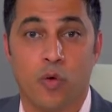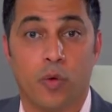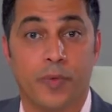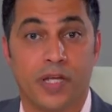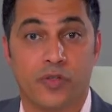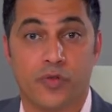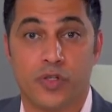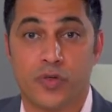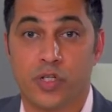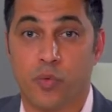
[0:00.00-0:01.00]
will be
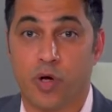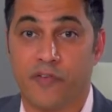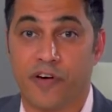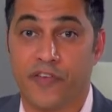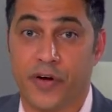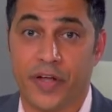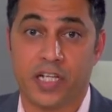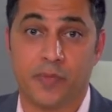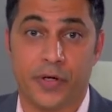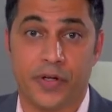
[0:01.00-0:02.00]
introduced to one of our very
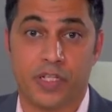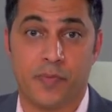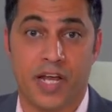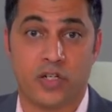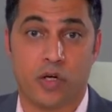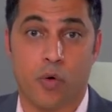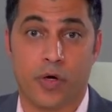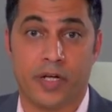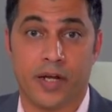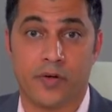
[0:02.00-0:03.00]
experienced patient
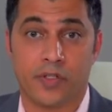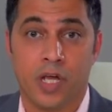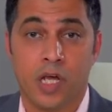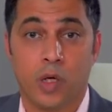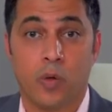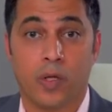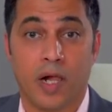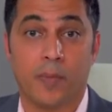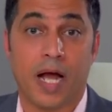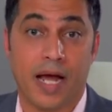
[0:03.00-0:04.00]
coordinators who will
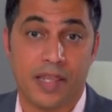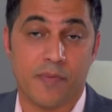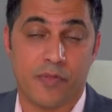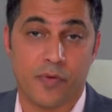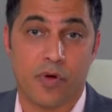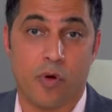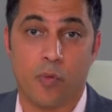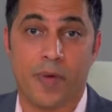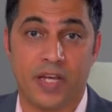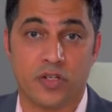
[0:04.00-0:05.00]
help guide them through the
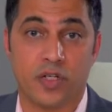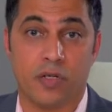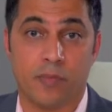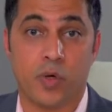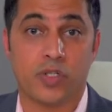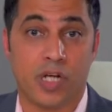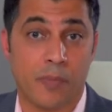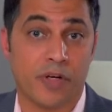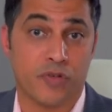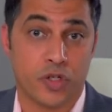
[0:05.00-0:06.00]
whole patient
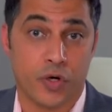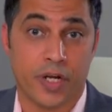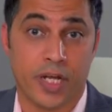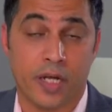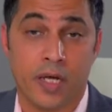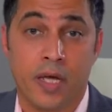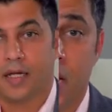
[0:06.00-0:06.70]
postoperative journey.